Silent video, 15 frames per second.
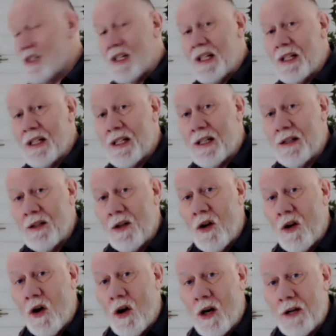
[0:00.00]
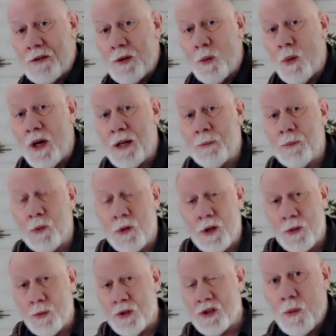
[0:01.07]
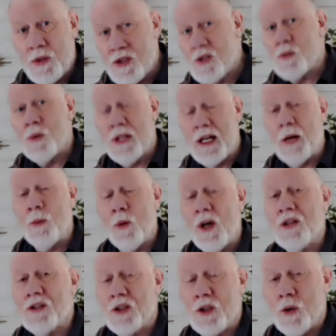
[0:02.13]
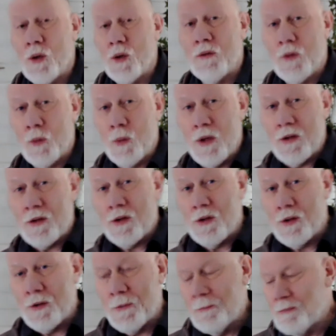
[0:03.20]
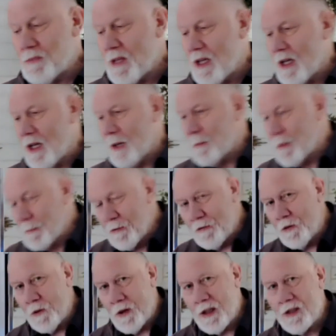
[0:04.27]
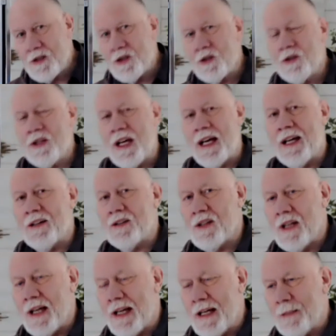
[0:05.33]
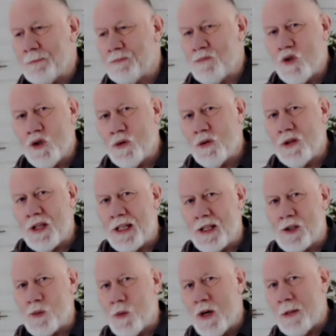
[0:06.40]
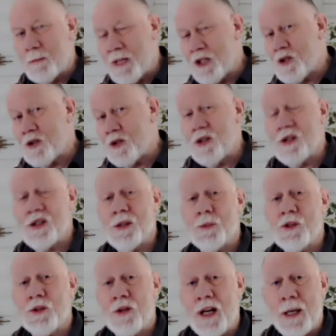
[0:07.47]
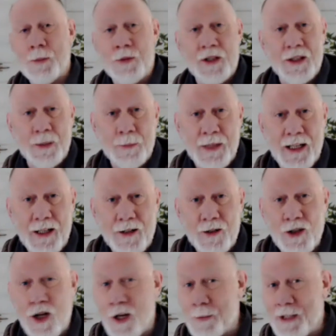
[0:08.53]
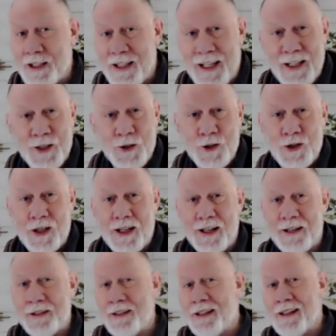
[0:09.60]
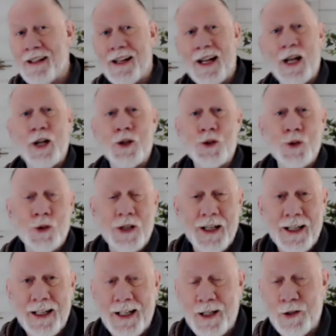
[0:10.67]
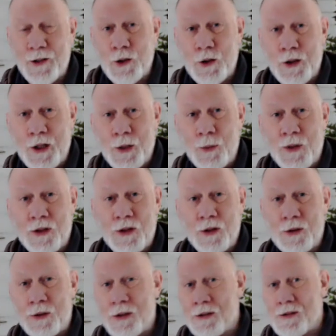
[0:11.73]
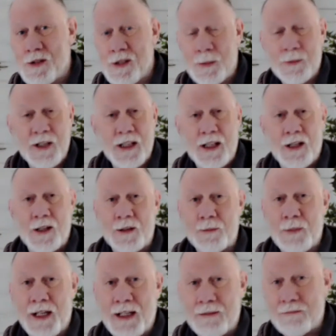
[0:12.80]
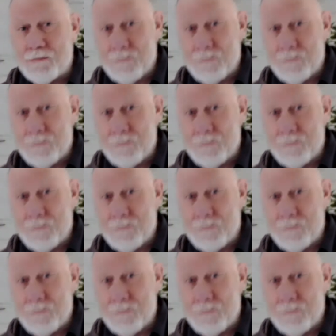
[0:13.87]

here on the whiteboard, which is what I want to go over with you. But before I do that, two things. One, make sure you subscribe, ring the bell, comment, like, and share. I enjoy learning with you, and something here might